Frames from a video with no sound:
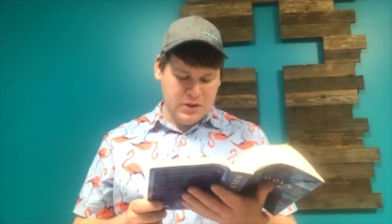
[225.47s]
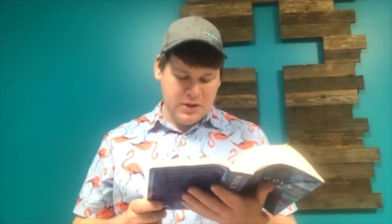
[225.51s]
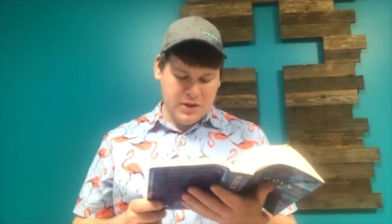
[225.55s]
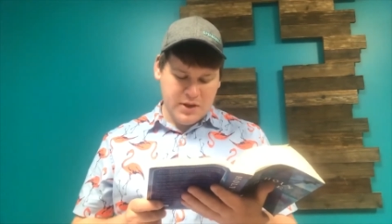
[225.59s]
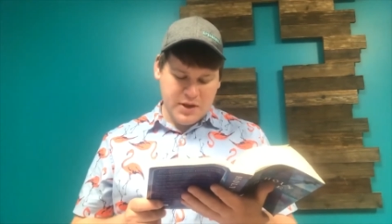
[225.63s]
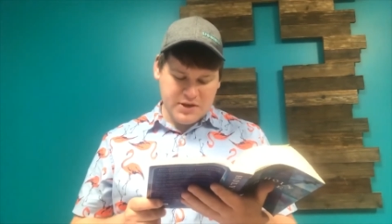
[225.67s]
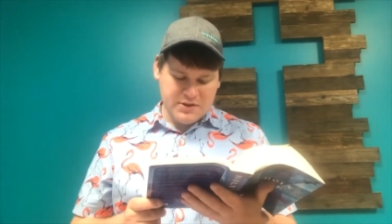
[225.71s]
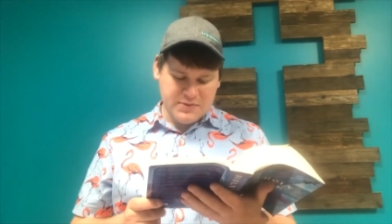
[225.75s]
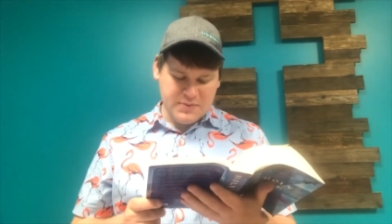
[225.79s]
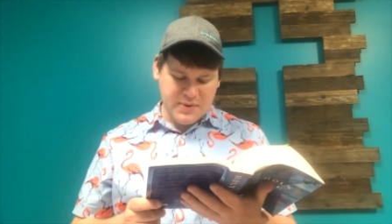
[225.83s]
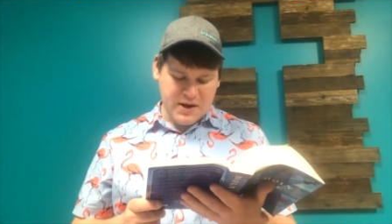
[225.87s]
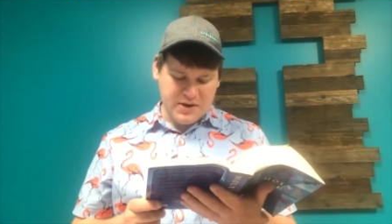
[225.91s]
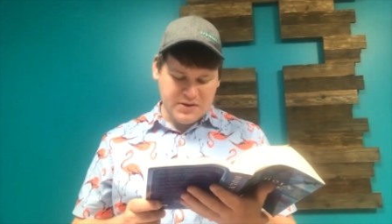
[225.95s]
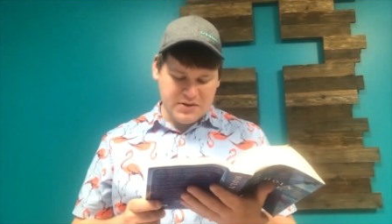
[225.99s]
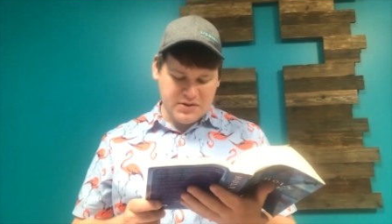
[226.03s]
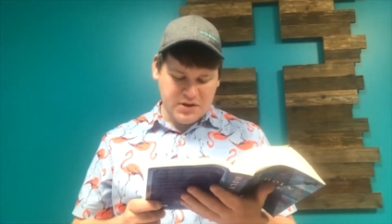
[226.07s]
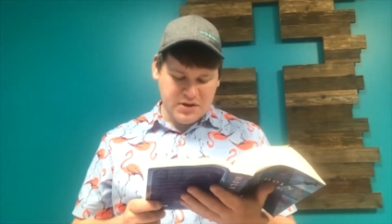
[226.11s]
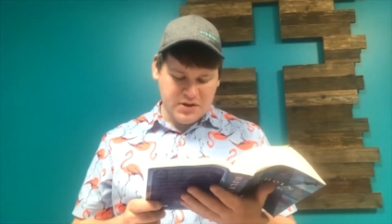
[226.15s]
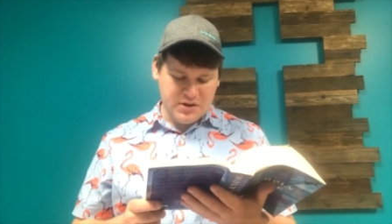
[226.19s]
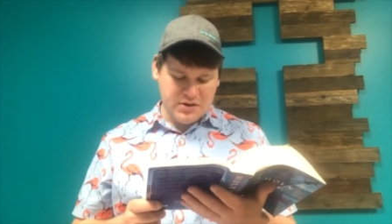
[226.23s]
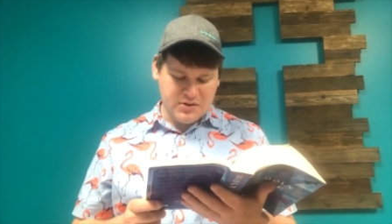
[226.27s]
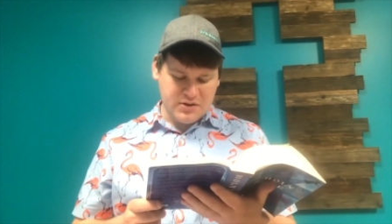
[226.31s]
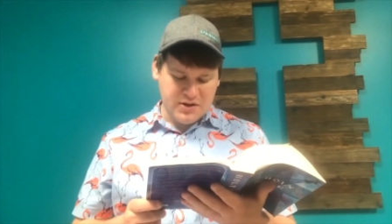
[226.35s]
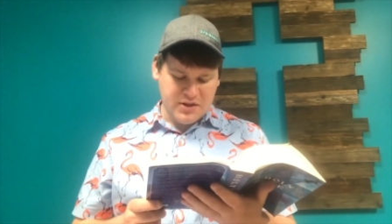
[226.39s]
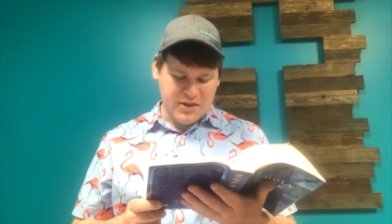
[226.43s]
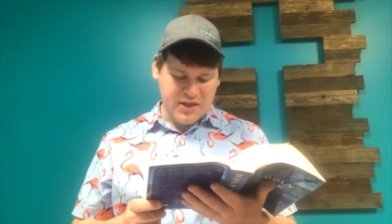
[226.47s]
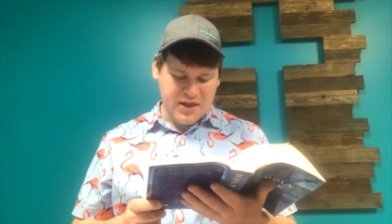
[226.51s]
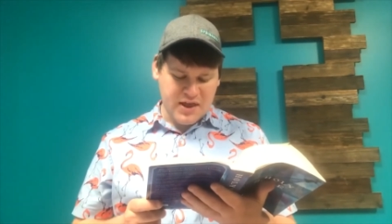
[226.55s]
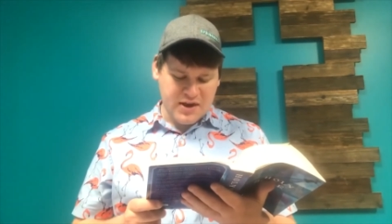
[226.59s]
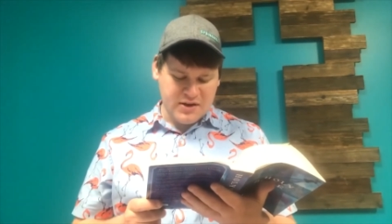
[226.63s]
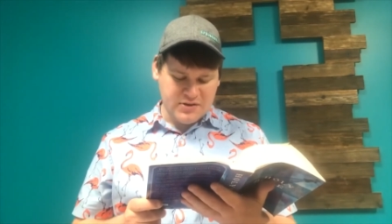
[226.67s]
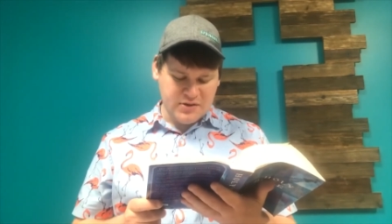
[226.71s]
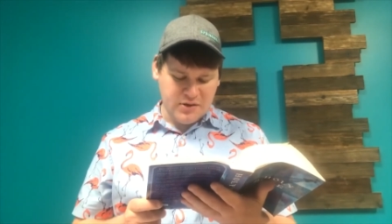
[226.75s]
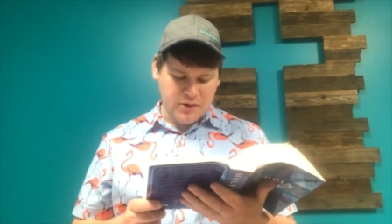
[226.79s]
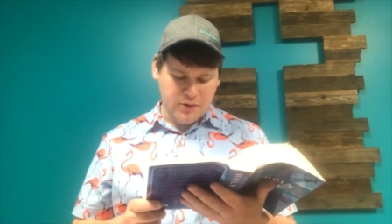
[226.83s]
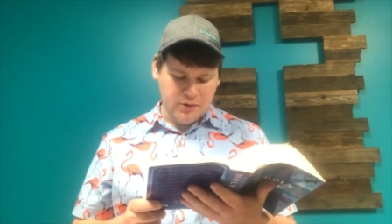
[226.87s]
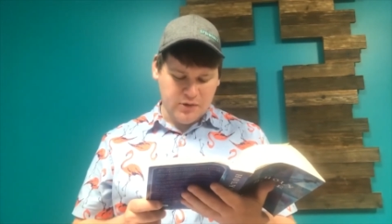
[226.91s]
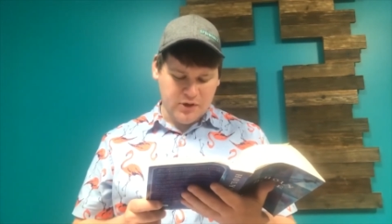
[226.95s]
His master
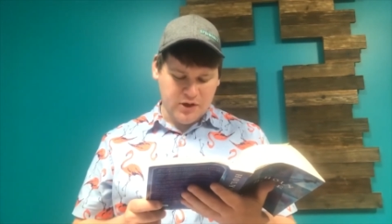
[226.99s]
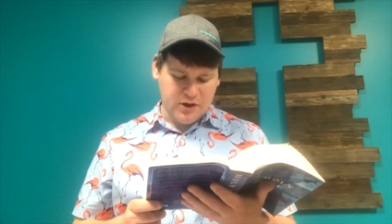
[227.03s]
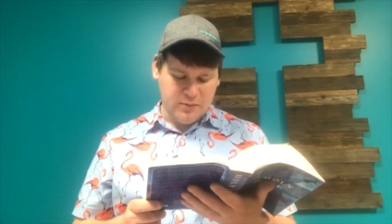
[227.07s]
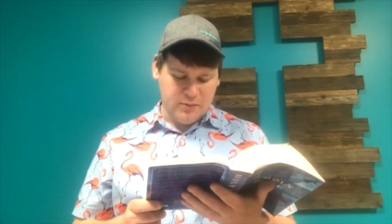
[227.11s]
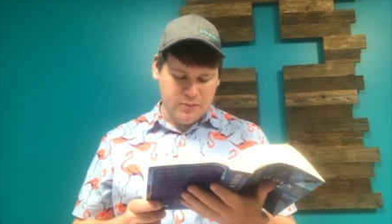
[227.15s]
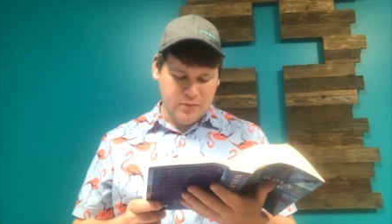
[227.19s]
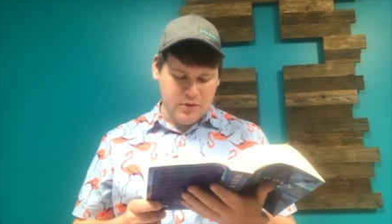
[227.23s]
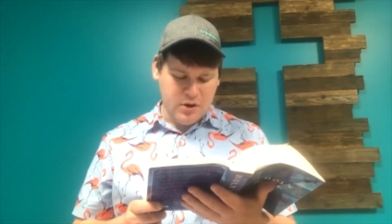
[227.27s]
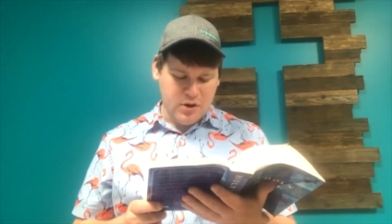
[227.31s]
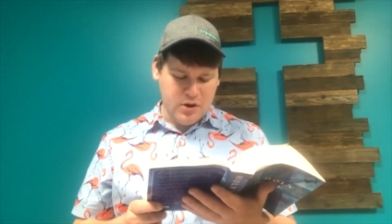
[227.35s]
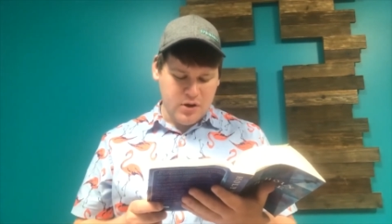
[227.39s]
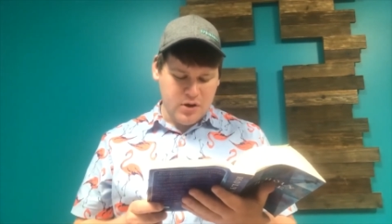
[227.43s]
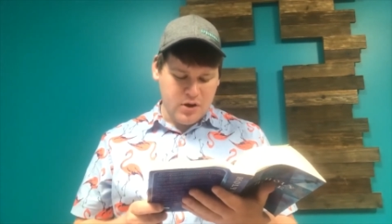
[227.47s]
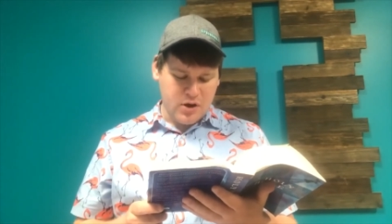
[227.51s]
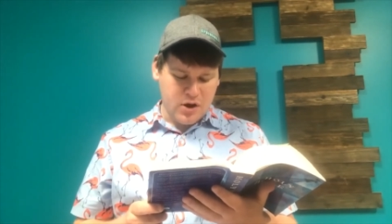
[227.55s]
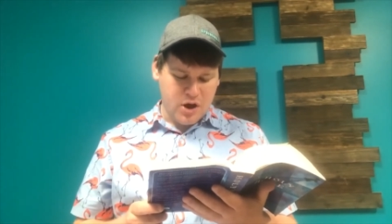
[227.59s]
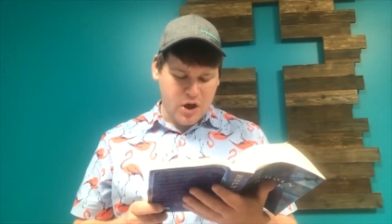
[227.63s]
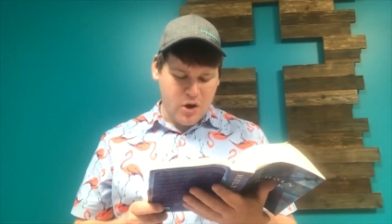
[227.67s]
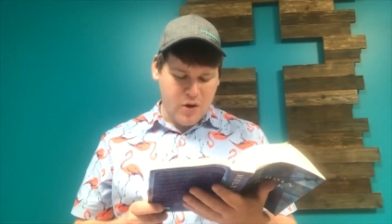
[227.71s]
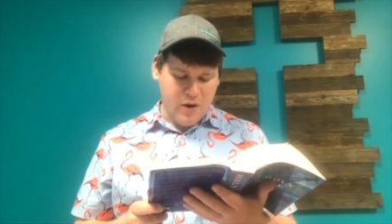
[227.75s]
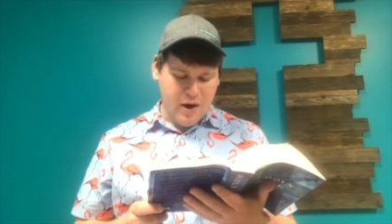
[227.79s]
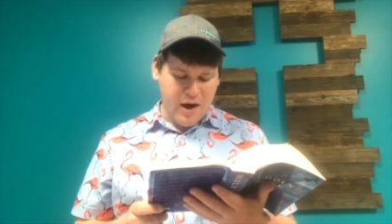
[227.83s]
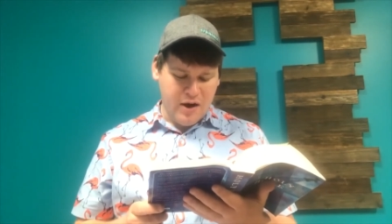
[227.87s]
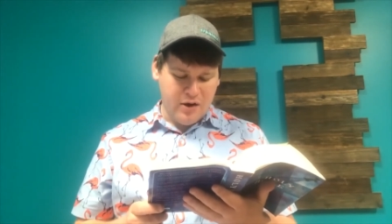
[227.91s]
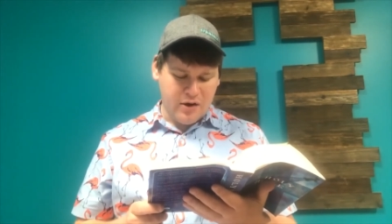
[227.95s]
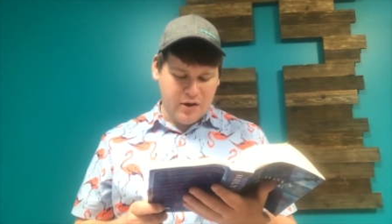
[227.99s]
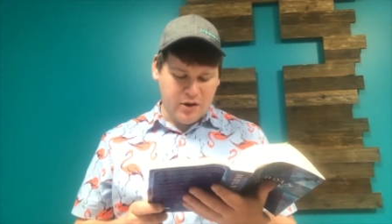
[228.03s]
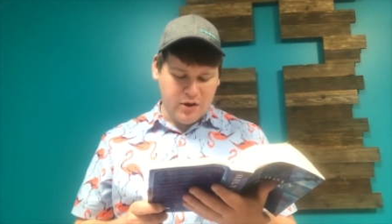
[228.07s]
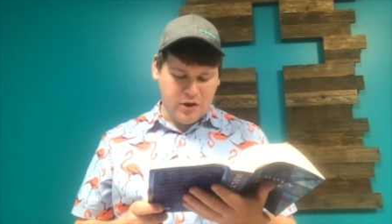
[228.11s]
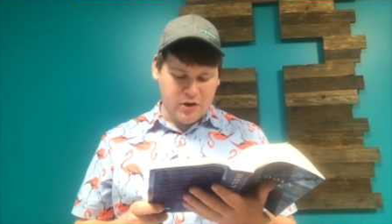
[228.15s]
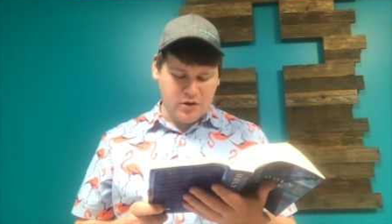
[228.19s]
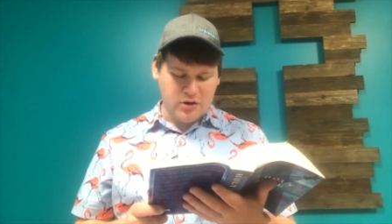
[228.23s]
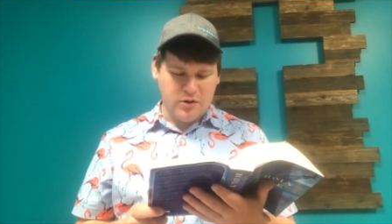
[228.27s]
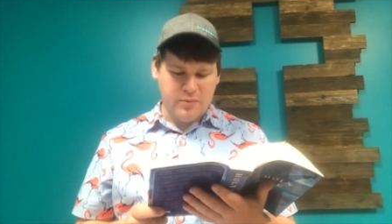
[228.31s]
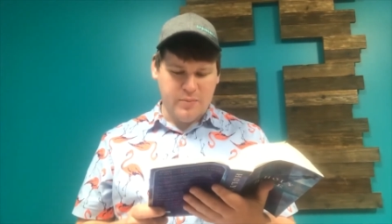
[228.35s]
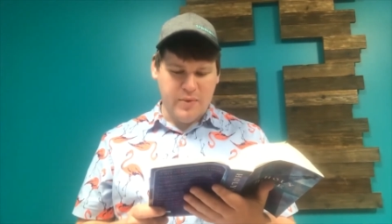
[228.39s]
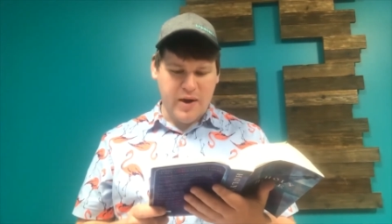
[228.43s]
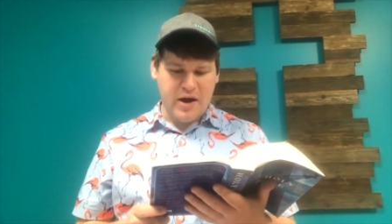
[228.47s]
then told him, 'Go out
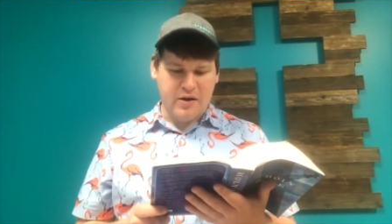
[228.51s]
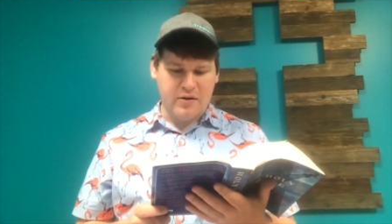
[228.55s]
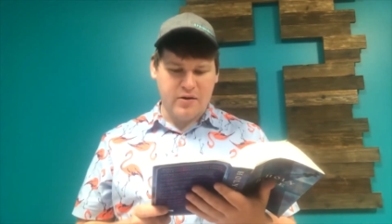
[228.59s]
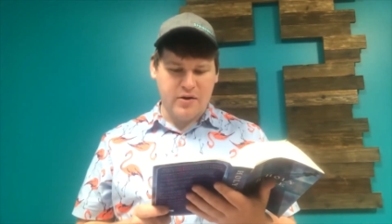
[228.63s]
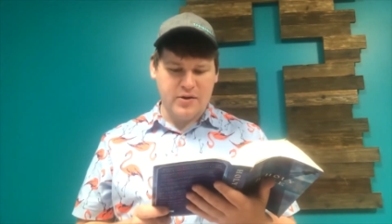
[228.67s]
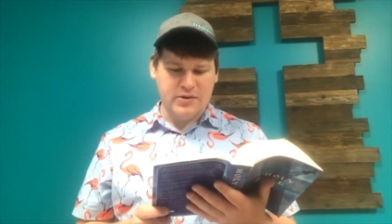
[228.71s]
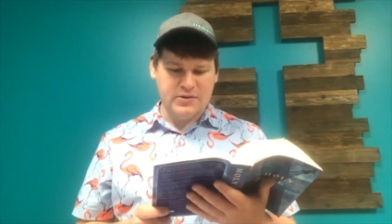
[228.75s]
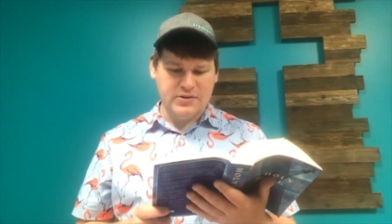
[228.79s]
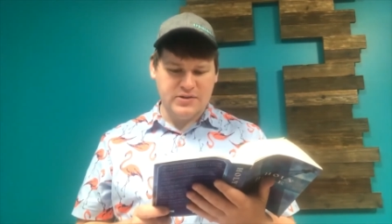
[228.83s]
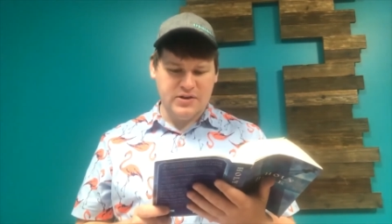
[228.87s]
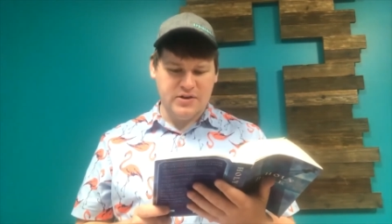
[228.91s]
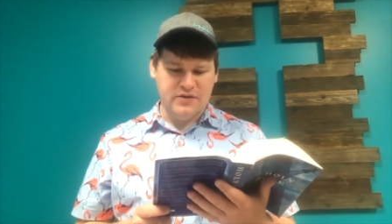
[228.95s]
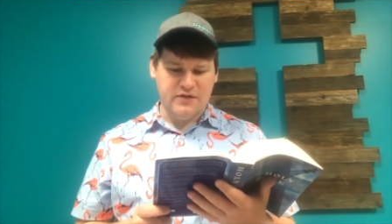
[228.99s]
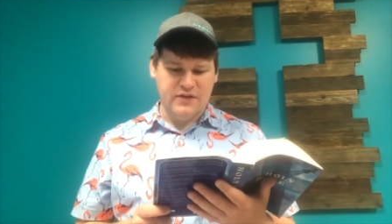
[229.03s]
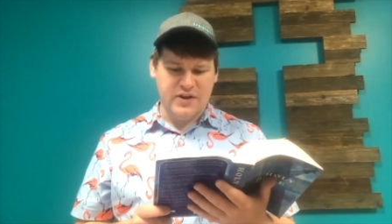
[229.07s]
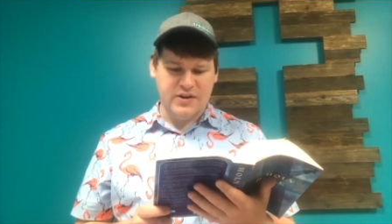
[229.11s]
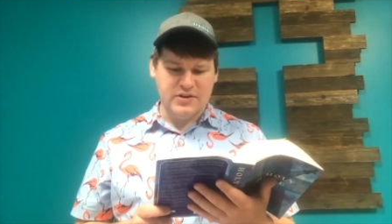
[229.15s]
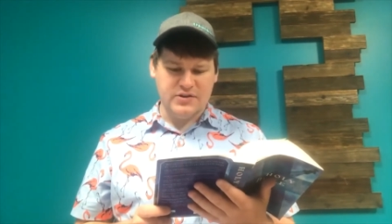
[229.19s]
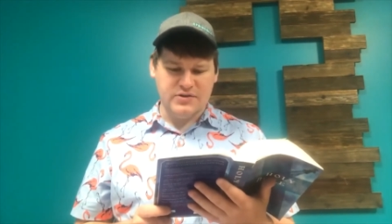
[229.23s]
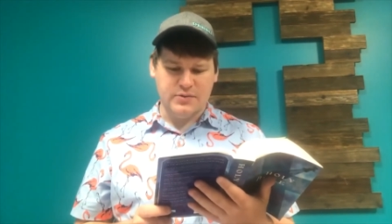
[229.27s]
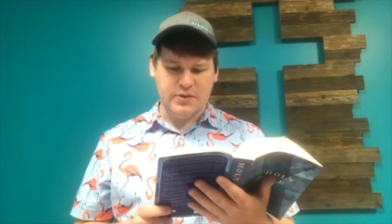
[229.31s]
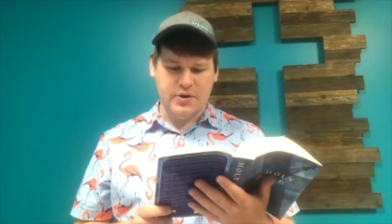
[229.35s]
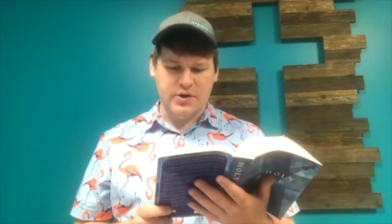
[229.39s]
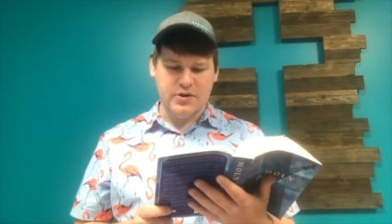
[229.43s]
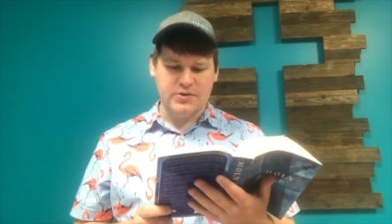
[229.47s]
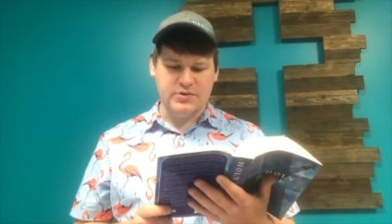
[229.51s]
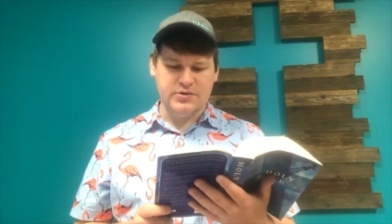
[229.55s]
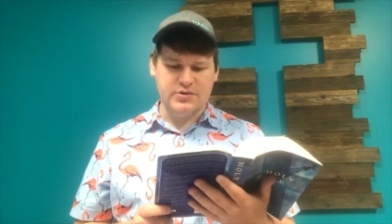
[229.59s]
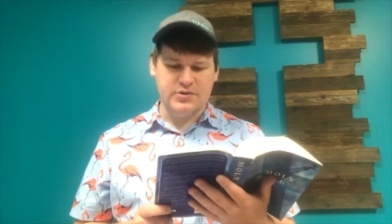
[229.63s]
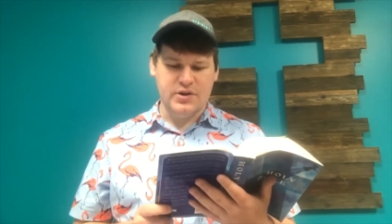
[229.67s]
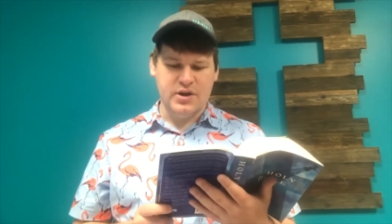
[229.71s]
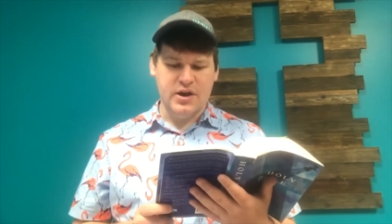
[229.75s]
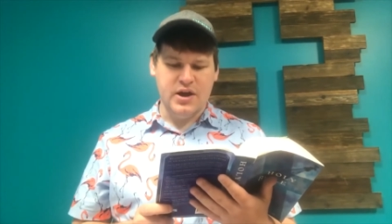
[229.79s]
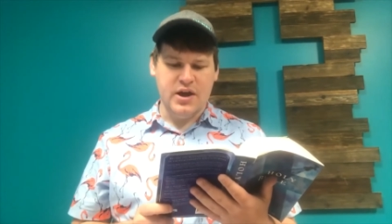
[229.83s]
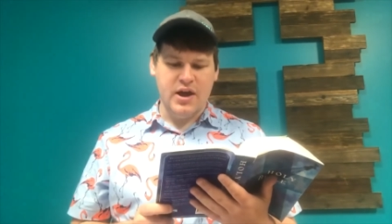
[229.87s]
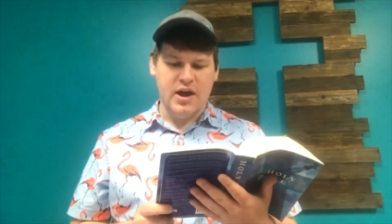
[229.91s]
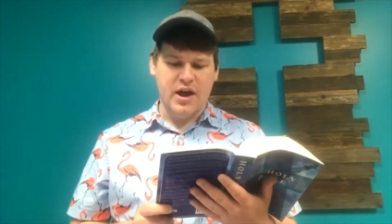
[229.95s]
along the back roads and the fence rows